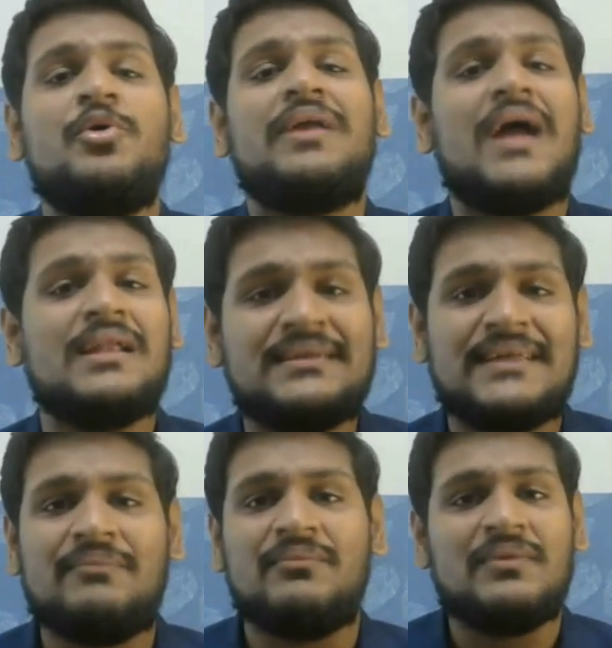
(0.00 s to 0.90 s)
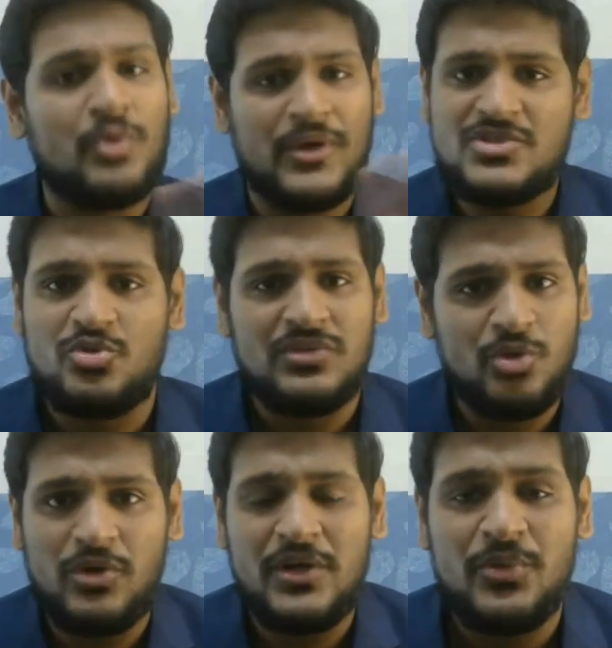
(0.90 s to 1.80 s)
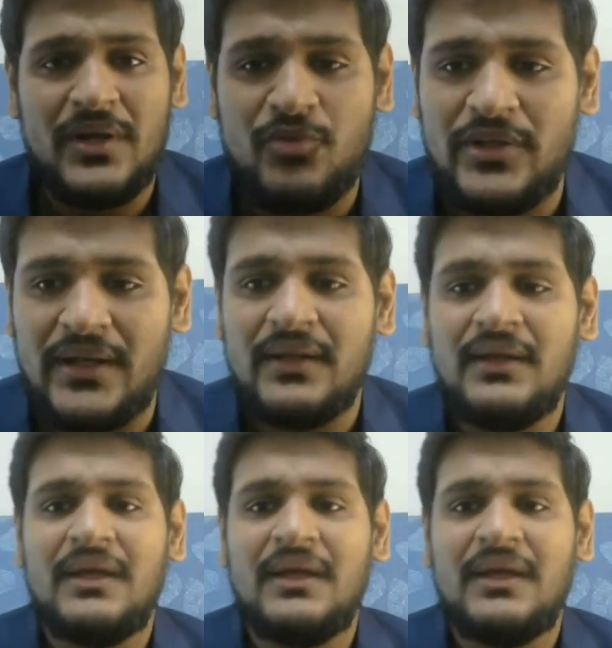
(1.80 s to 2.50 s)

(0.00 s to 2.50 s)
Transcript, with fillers: regarding the same, okay, soon. No need to worry for that.